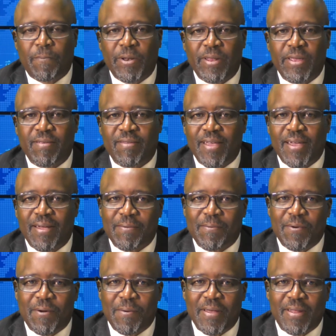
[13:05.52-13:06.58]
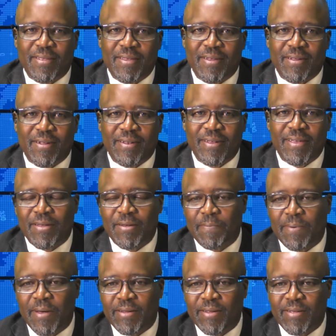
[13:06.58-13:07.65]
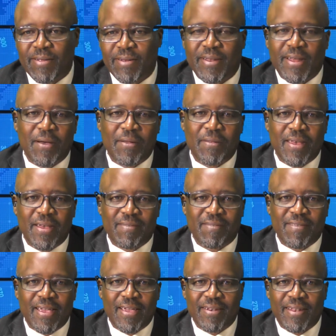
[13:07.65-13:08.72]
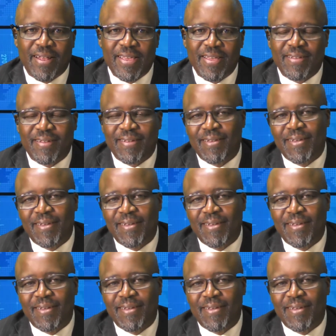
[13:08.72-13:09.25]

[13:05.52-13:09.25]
please take a moment and click the button down there saying like,